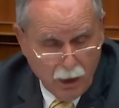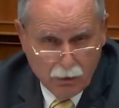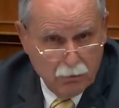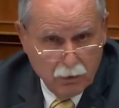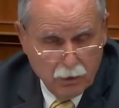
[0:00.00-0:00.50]

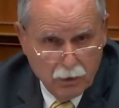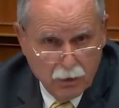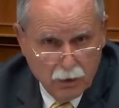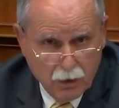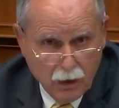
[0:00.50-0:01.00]

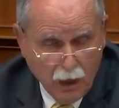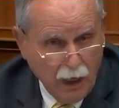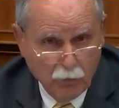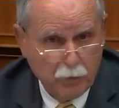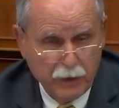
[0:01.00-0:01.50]

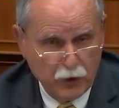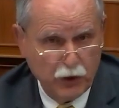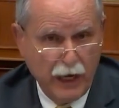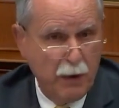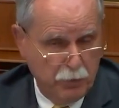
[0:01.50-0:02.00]
I would be
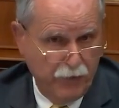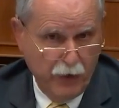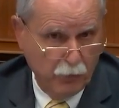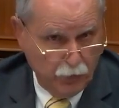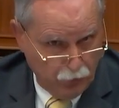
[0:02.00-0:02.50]
ashamed if
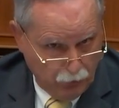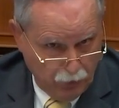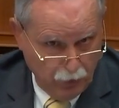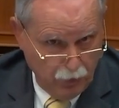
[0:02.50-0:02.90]
I were you.